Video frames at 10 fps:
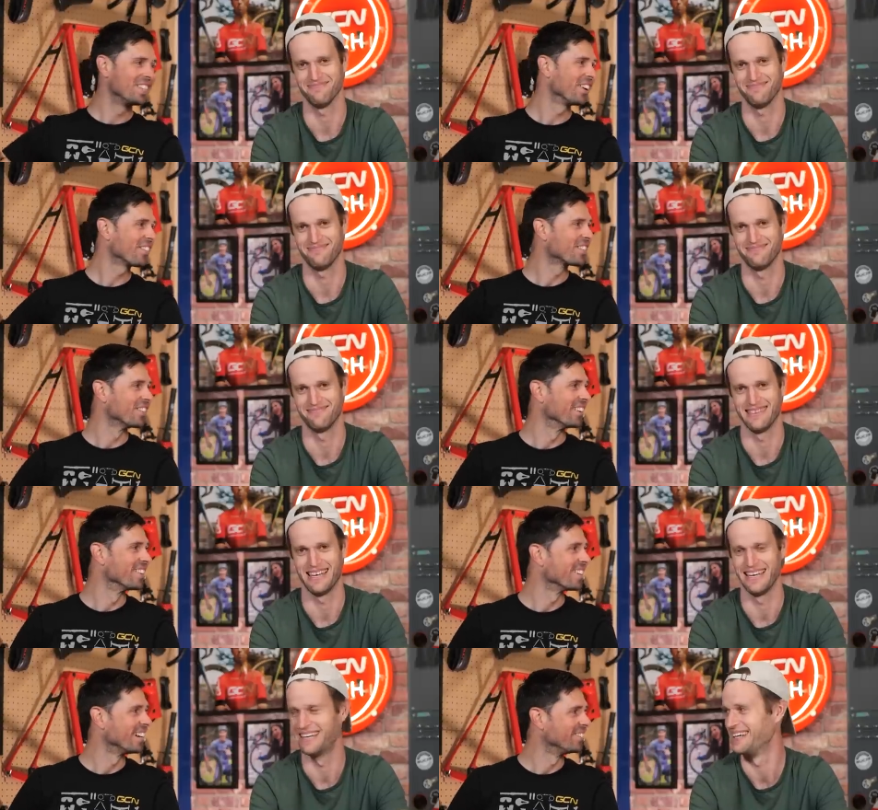Speaker 1: industrial
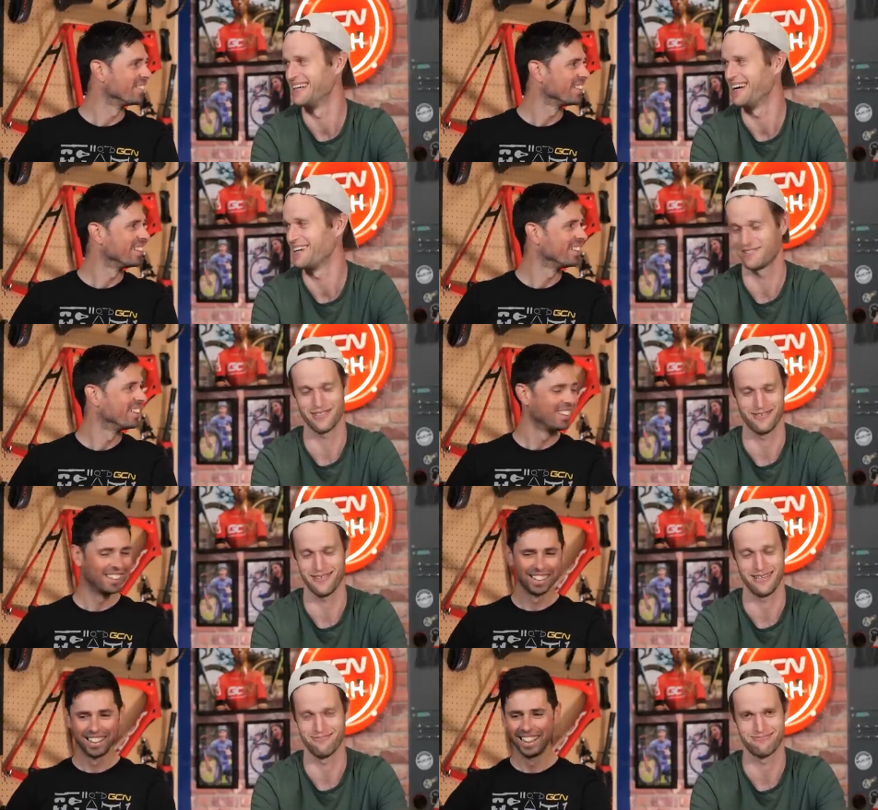
Speaker 2: ones out. That's
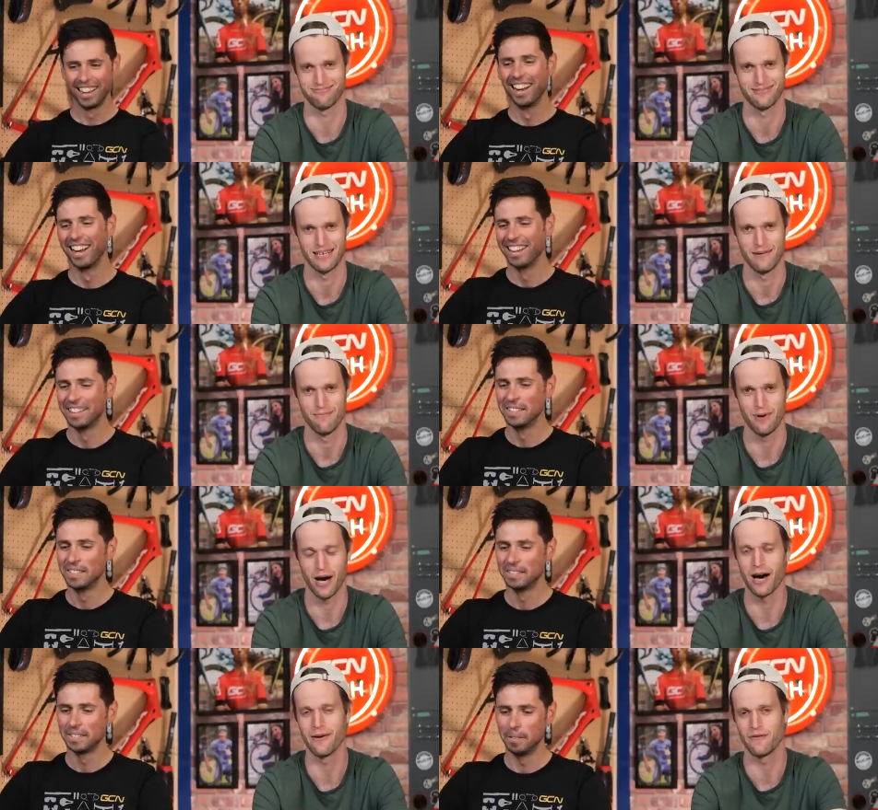life.
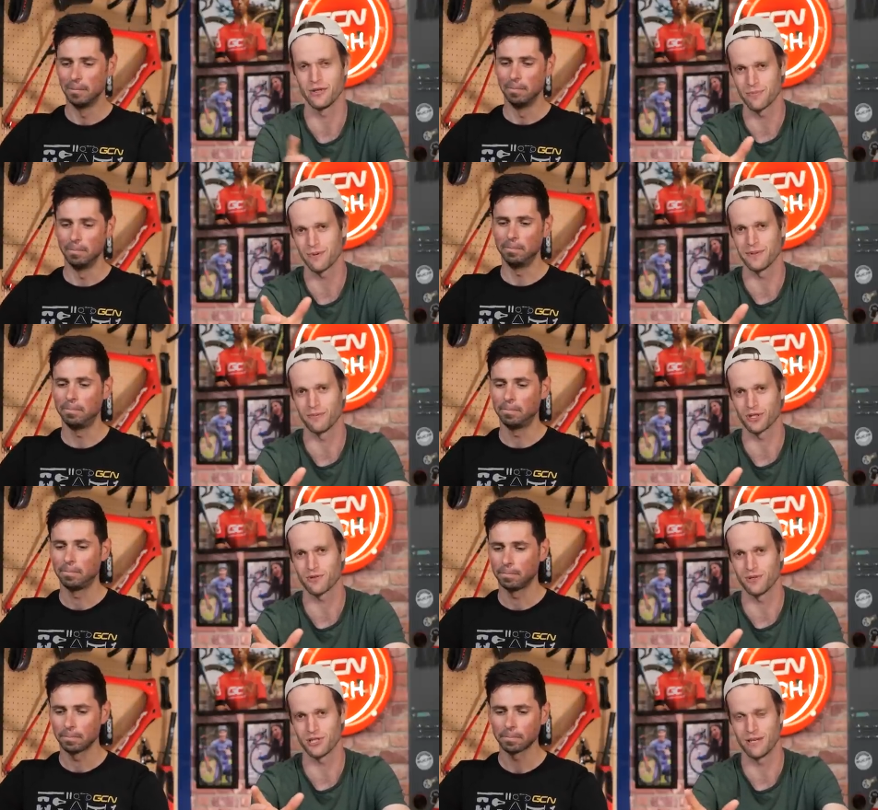But if you do put them in the
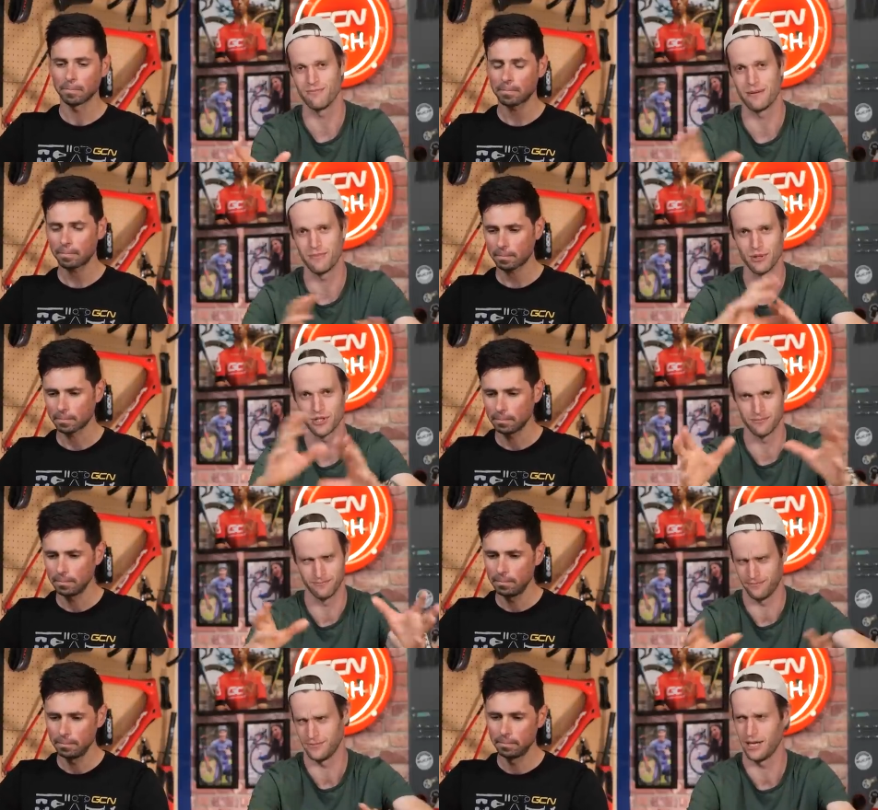washing machine, maybe put
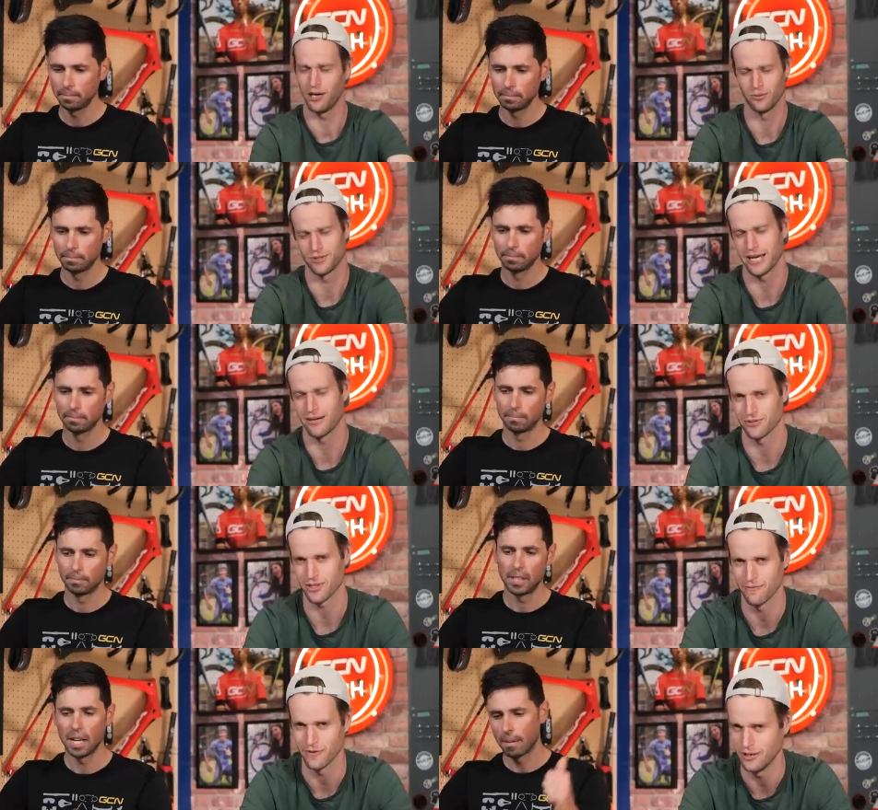some or towels or
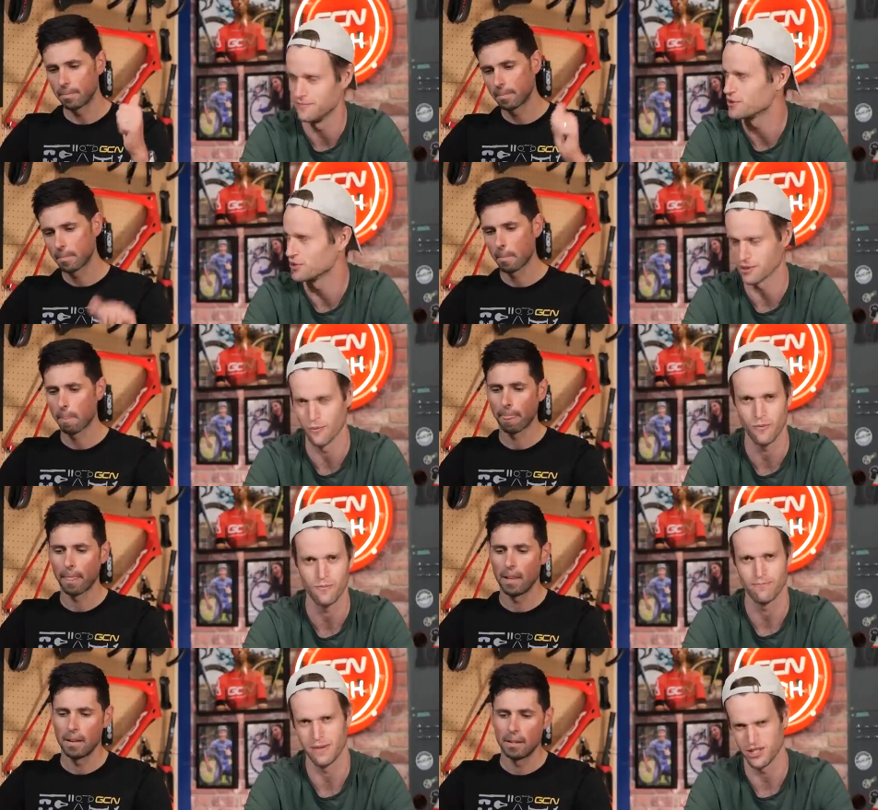something
Speaker 1: in, so it doesn't
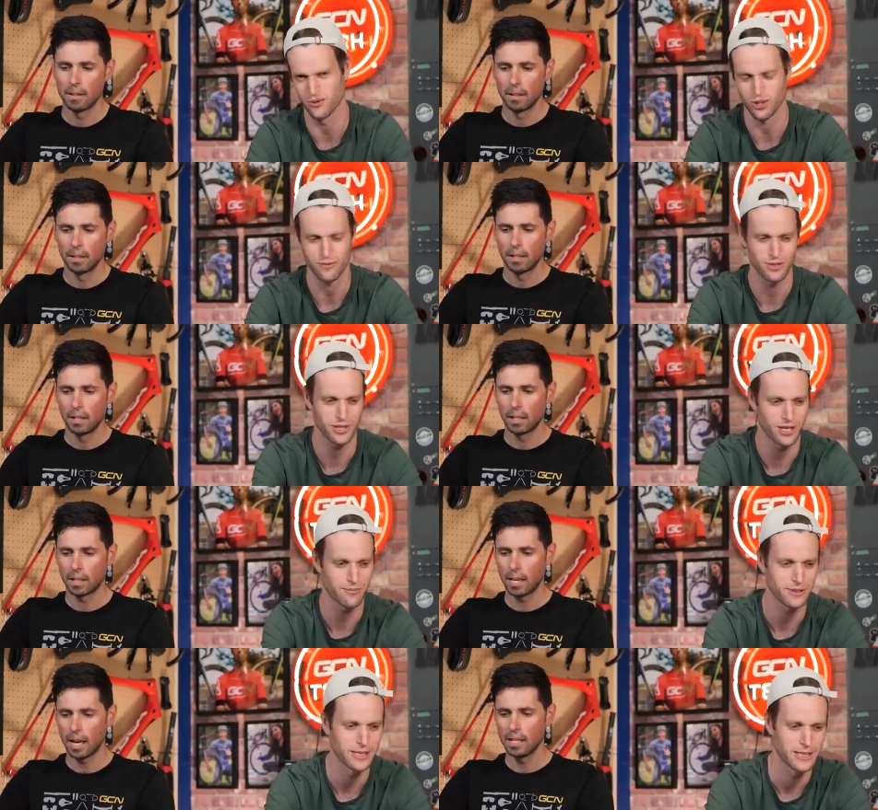mess your washing machine up.
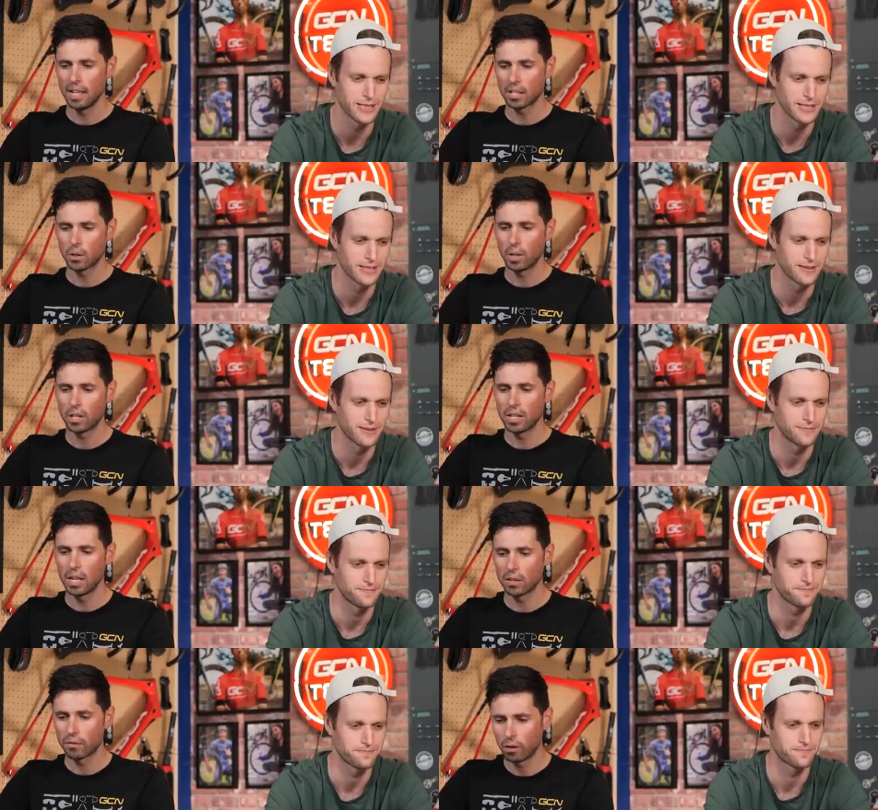Okay, next question
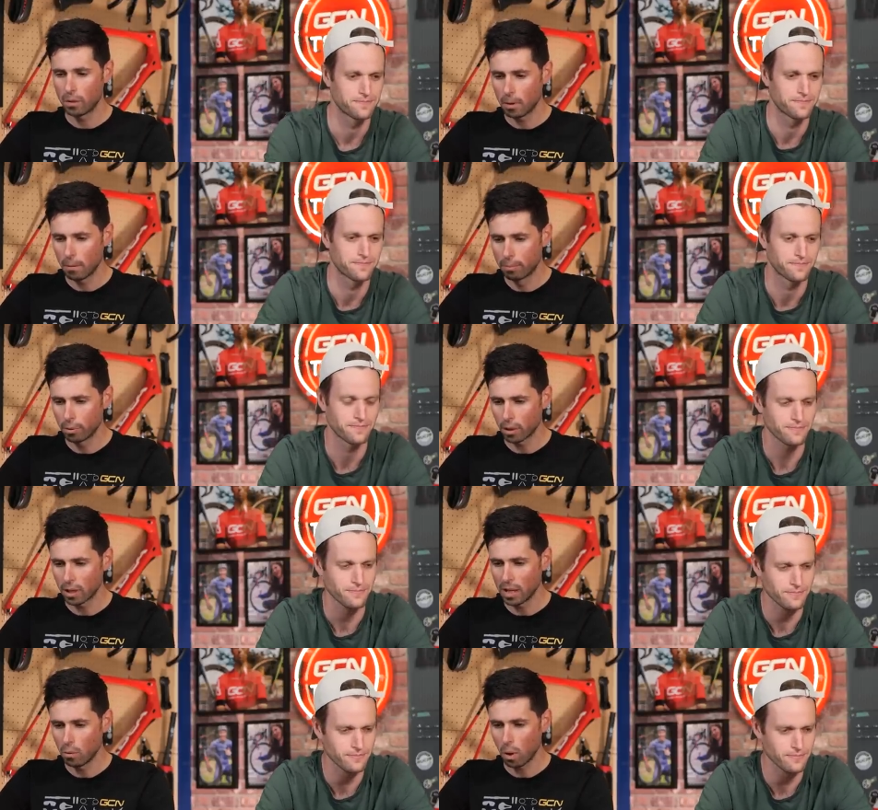is from
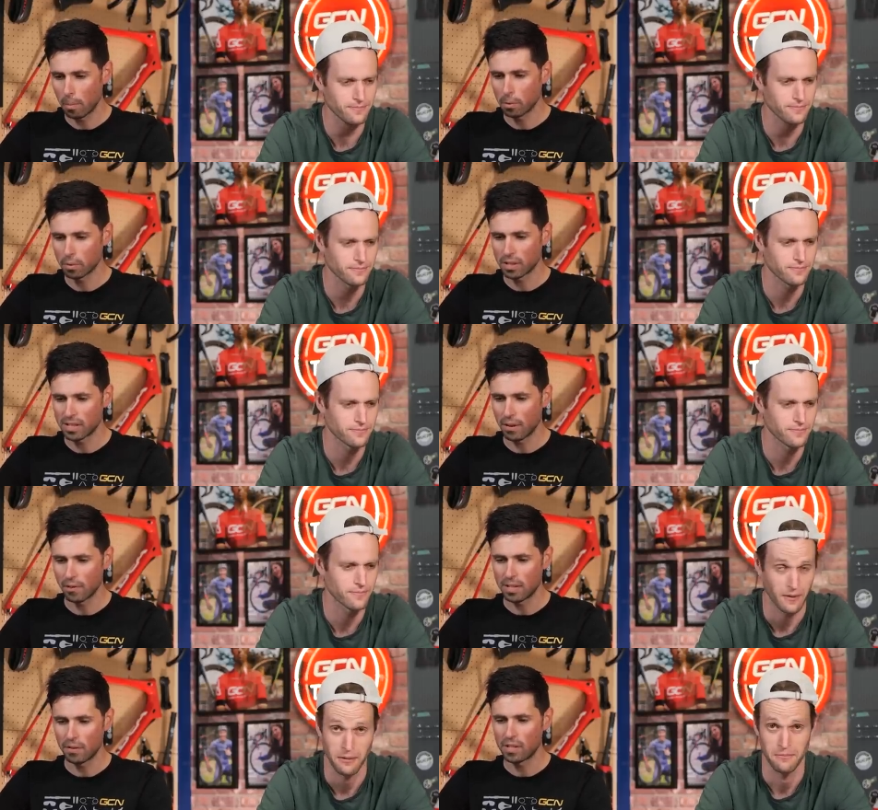Broccoli Wobbles
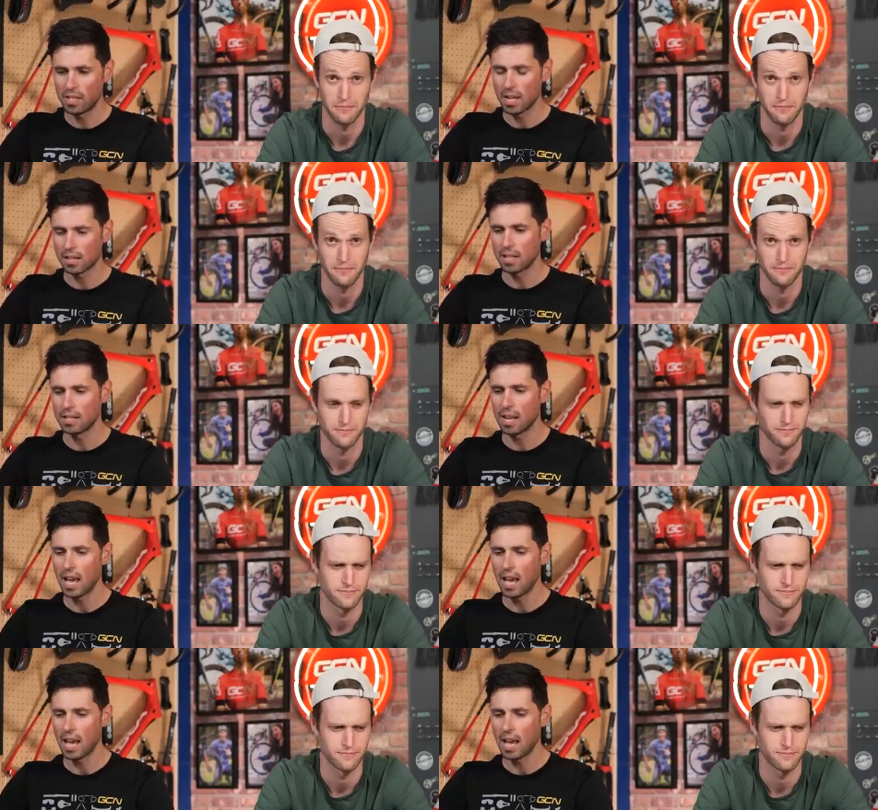7776. They say,